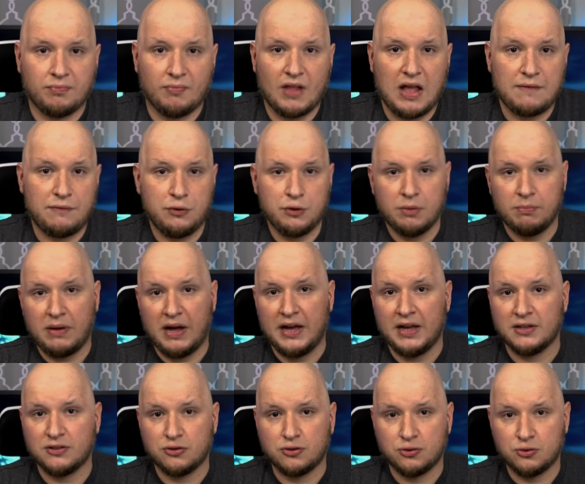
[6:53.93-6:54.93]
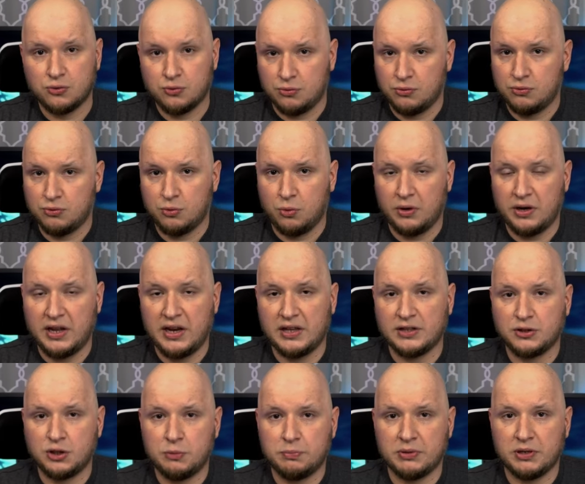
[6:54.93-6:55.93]
If you can buy a 2080
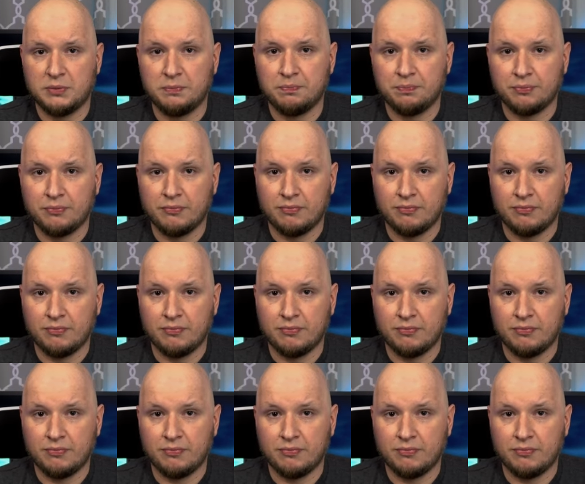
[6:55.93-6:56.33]
Super